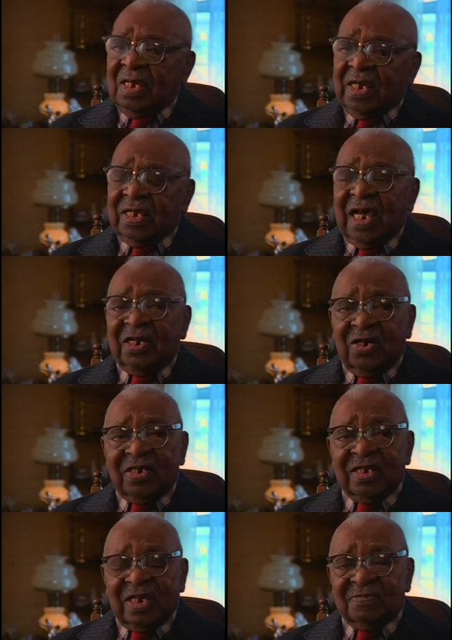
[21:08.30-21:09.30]
And I
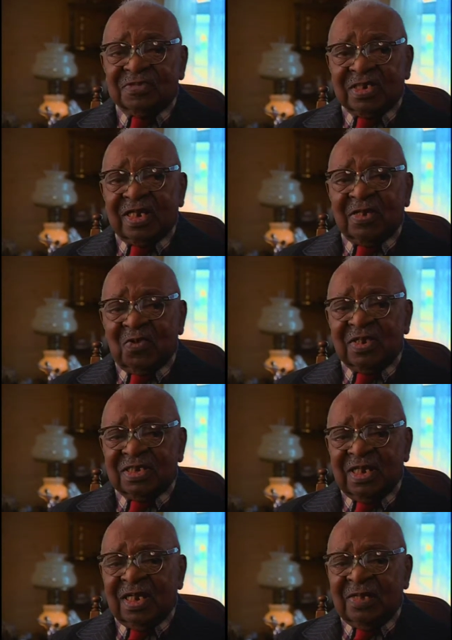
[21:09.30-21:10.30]
heard him say one
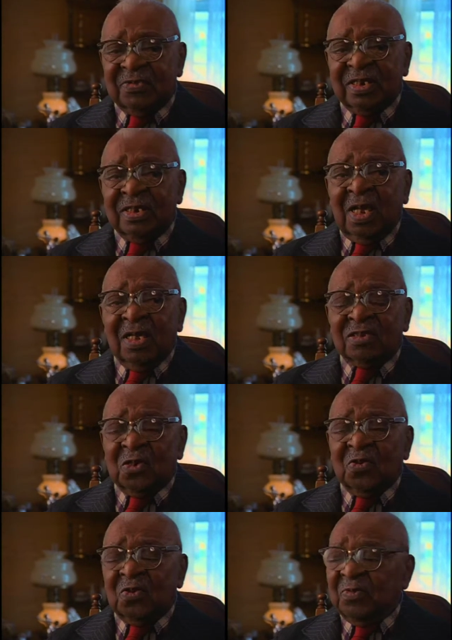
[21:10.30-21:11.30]
time that
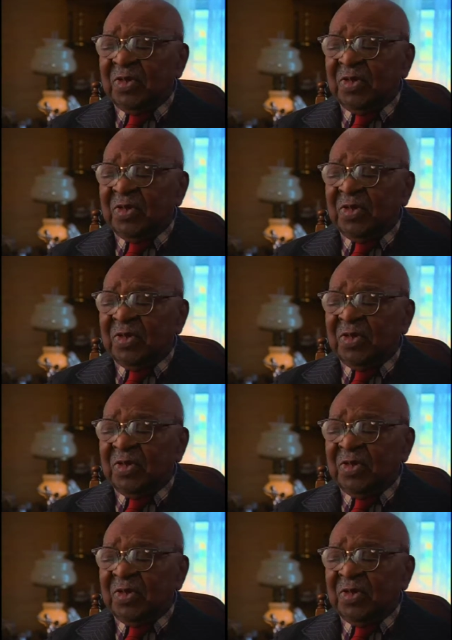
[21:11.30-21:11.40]
sold